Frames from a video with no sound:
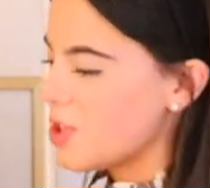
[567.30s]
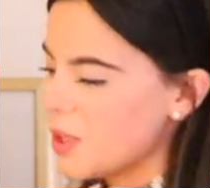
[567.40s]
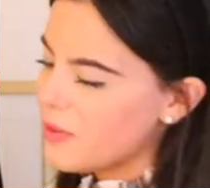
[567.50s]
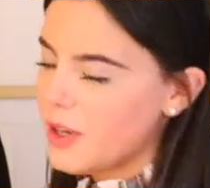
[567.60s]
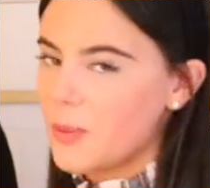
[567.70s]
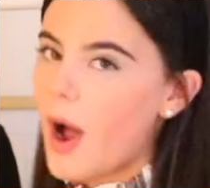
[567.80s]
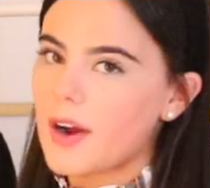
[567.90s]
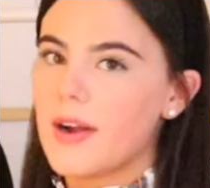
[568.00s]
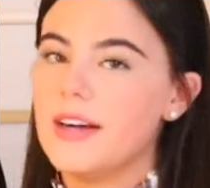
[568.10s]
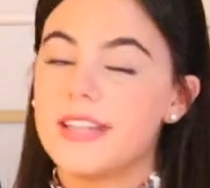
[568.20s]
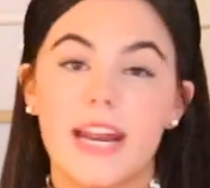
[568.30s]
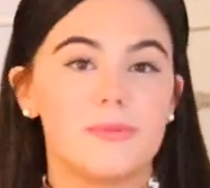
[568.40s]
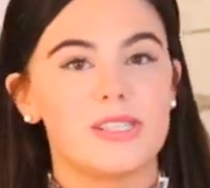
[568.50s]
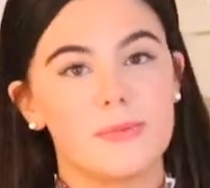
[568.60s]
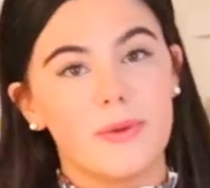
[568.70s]
it's really fun to walk around, and
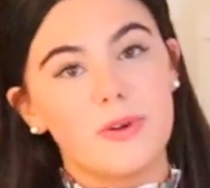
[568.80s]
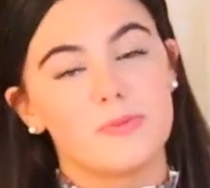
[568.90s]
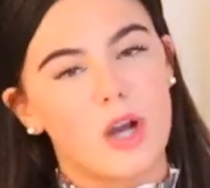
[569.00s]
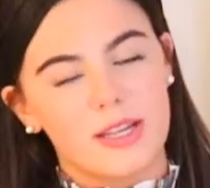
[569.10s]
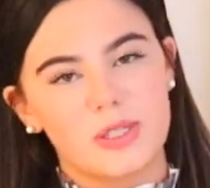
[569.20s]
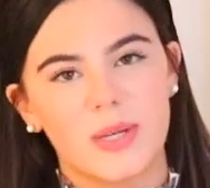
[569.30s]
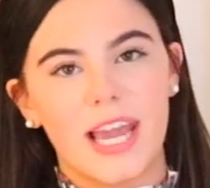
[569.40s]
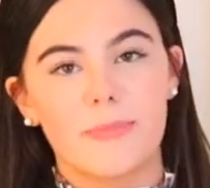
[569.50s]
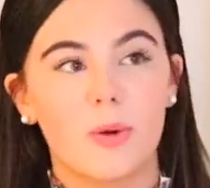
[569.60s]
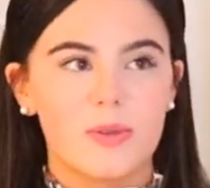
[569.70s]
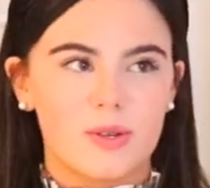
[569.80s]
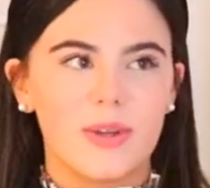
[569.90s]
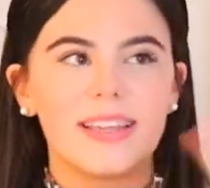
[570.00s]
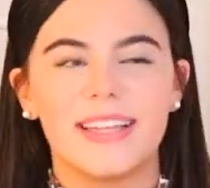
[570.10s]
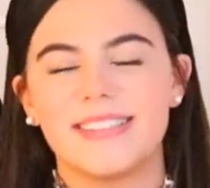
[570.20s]
I'm just in my room talking to a camera with the
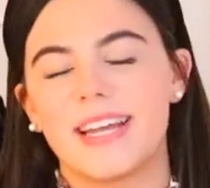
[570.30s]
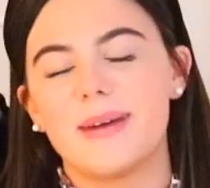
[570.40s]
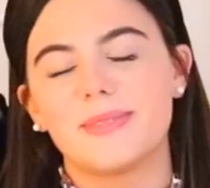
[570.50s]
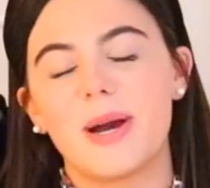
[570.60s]
ring light set up.